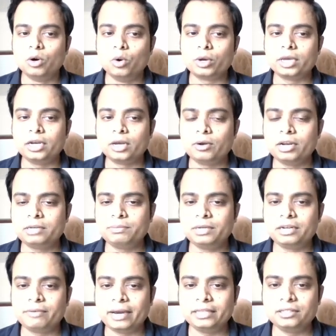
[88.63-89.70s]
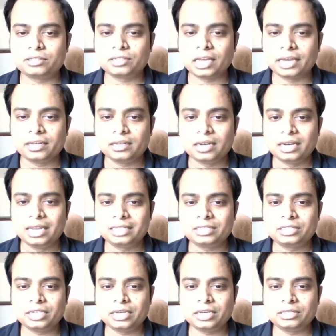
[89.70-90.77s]
Okay, now let me divide this line.
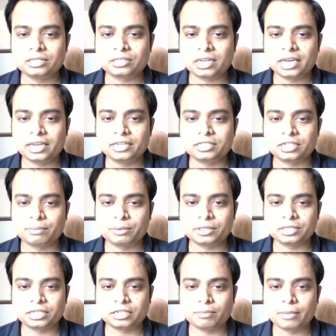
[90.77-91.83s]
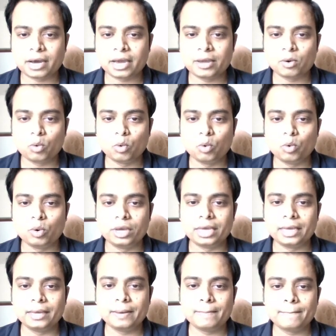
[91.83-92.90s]
Let's say this line is represented by O
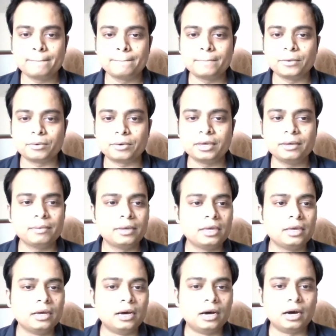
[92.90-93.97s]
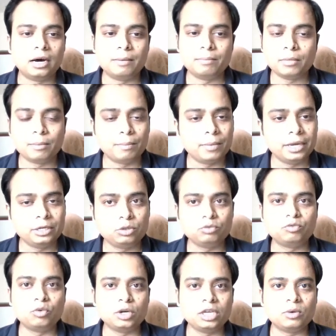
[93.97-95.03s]
A, okay, um, into
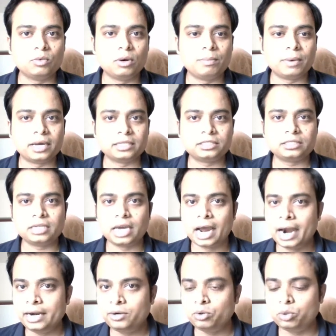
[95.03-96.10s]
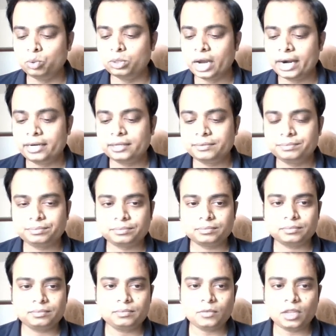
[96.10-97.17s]
four equal parts. And to do that,
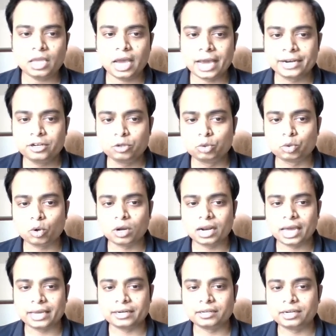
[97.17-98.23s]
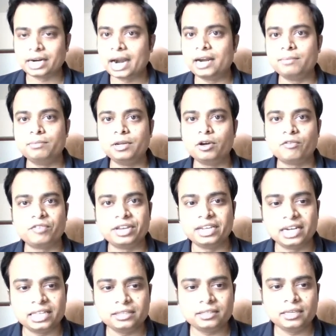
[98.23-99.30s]
I need to draw a line randomly of
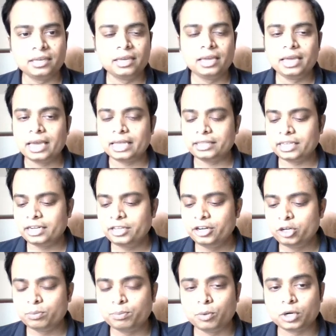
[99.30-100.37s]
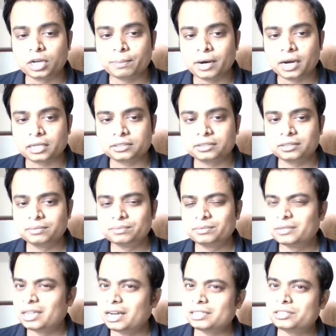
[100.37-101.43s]
any length, and then you need to put up arcs.
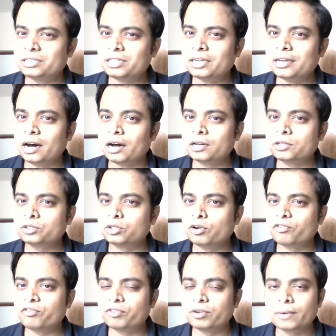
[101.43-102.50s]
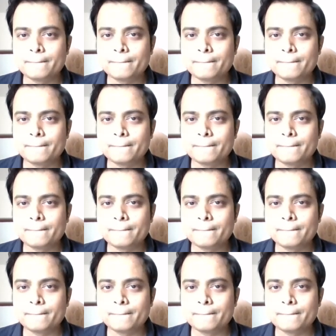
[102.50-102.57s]
Let's say arcs of